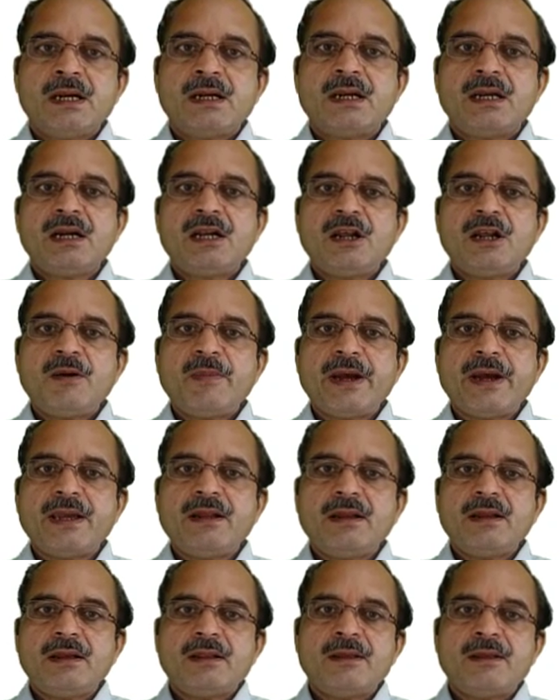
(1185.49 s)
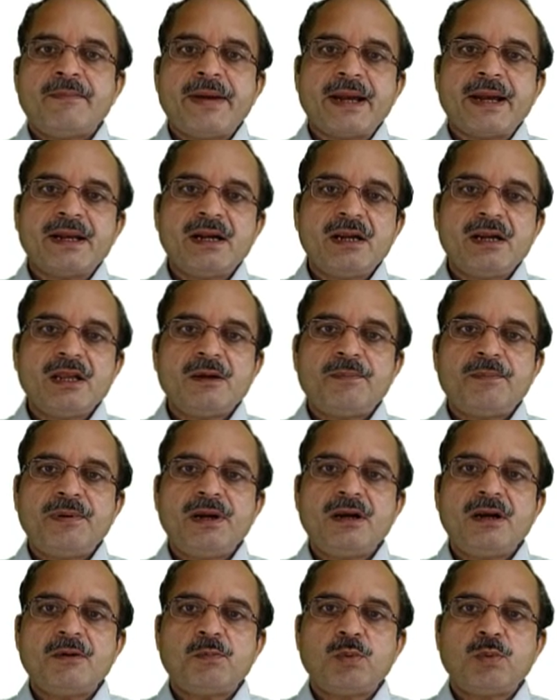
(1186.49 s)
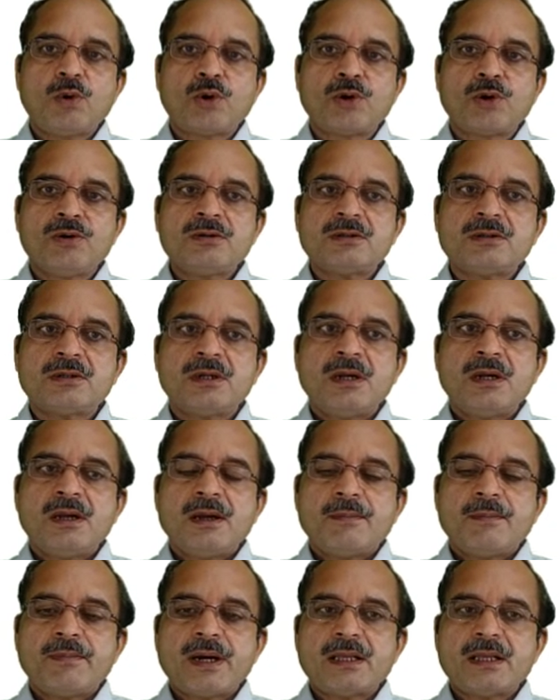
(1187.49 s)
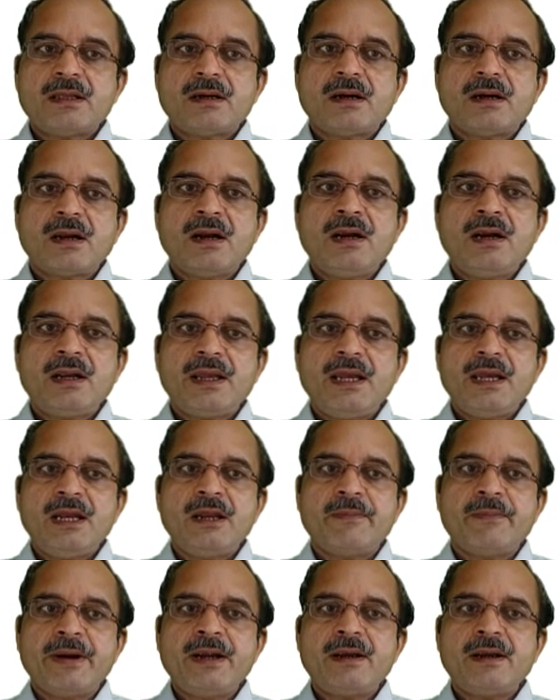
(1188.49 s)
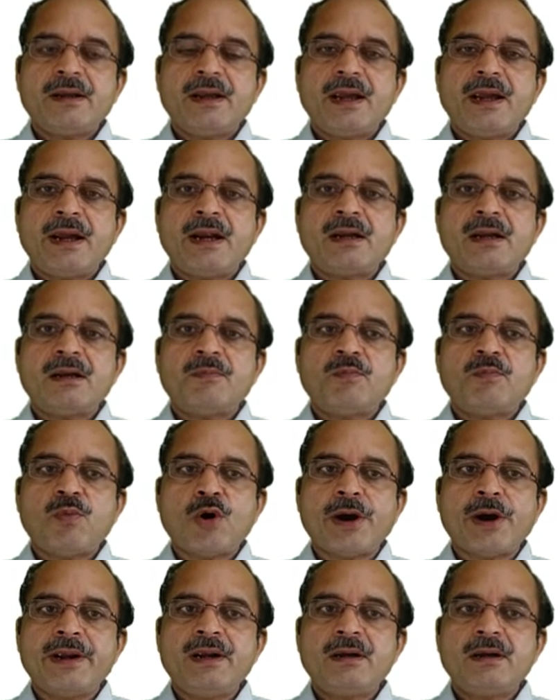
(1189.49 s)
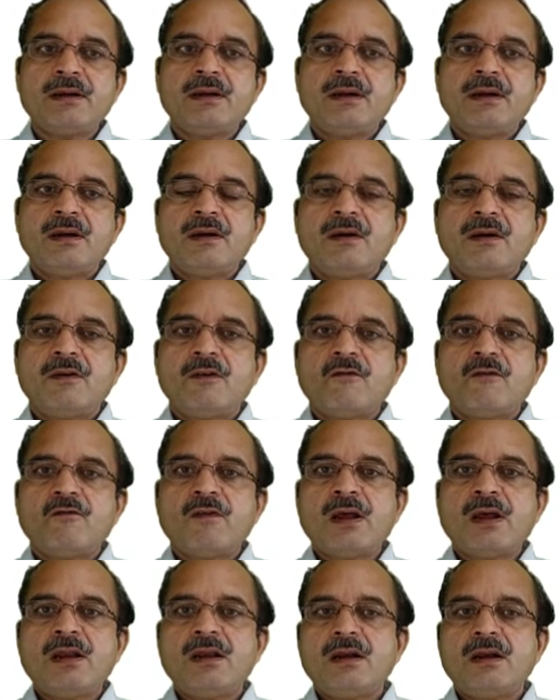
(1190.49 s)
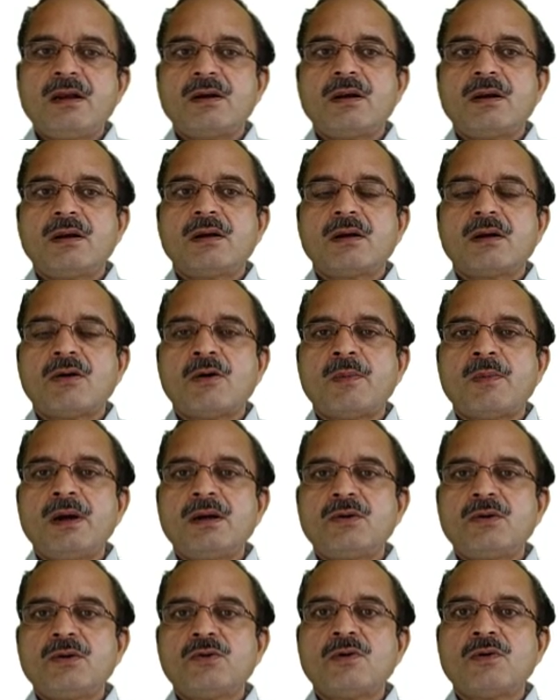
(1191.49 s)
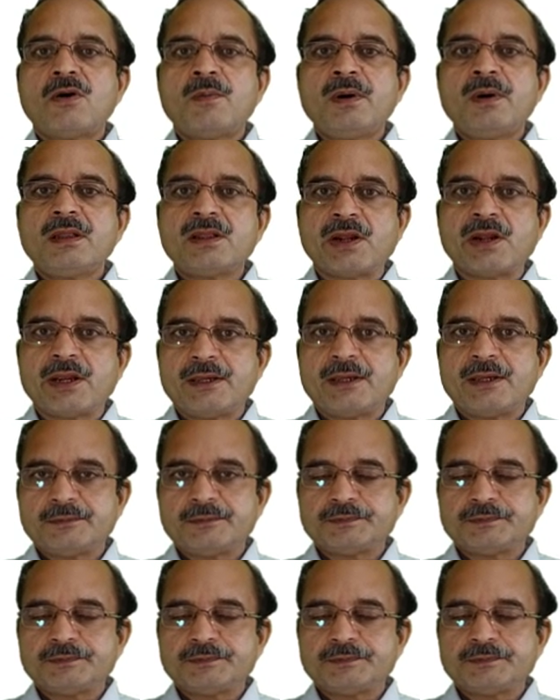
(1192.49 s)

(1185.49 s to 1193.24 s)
Determine the magnetic field produced by the current element at point 1, 2, 3.